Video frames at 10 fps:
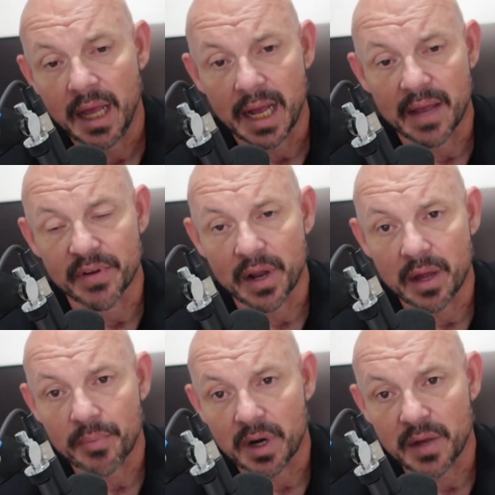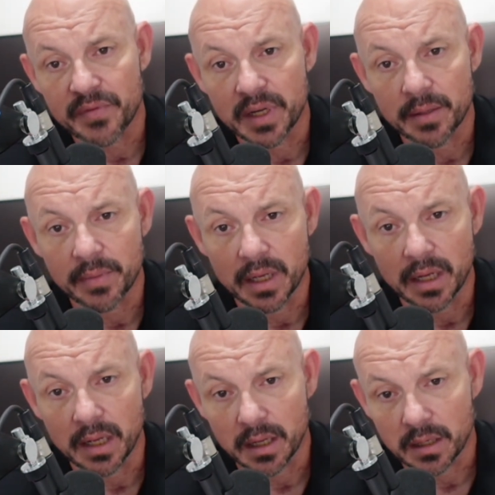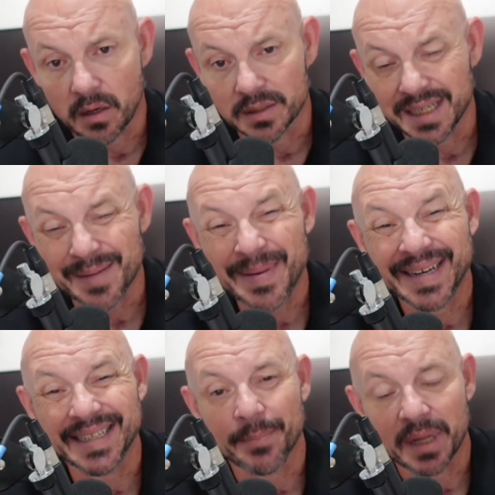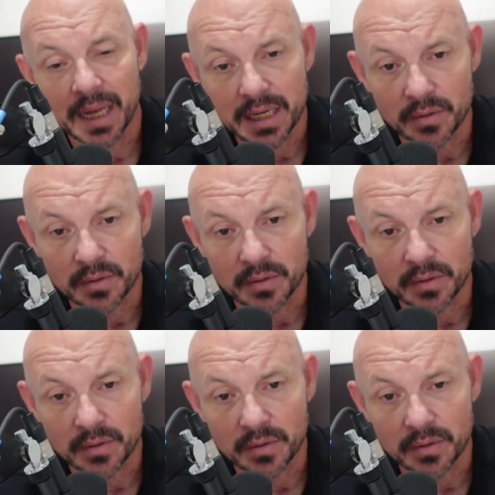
I have a nonprofit called Independently Blind.